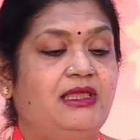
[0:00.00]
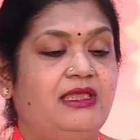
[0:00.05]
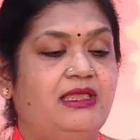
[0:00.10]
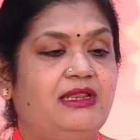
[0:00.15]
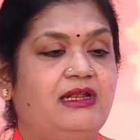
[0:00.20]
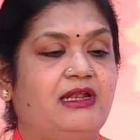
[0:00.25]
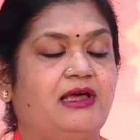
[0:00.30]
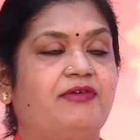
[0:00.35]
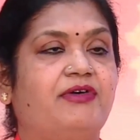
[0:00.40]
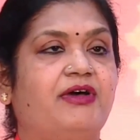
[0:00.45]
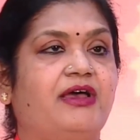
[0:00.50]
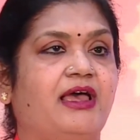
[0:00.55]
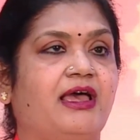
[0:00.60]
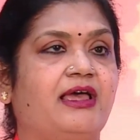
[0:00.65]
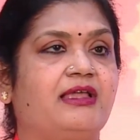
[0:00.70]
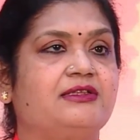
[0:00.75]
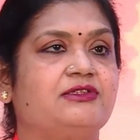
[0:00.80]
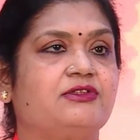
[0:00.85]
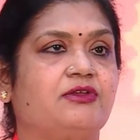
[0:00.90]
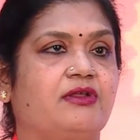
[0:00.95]
in our
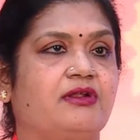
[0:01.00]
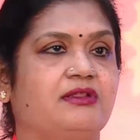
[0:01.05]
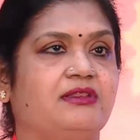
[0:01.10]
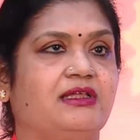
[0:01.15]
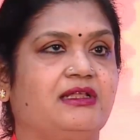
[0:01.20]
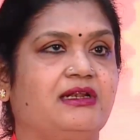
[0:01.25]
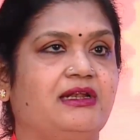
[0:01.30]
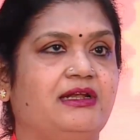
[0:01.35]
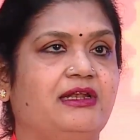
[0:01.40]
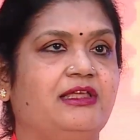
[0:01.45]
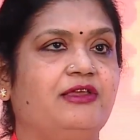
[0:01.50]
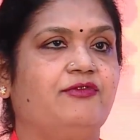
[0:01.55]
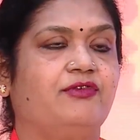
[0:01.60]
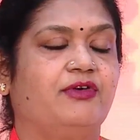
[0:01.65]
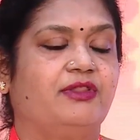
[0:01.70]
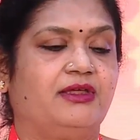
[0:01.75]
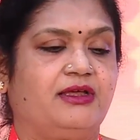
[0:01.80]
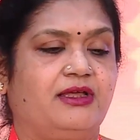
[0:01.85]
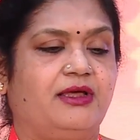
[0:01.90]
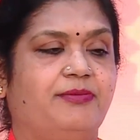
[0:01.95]
hands or the clinic
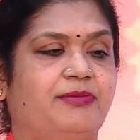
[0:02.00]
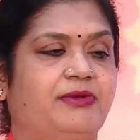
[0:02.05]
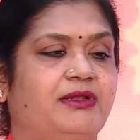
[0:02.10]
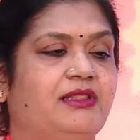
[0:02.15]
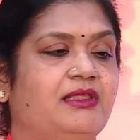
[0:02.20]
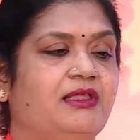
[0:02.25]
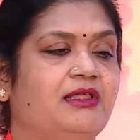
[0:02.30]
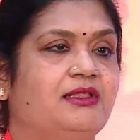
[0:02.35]
for the couple.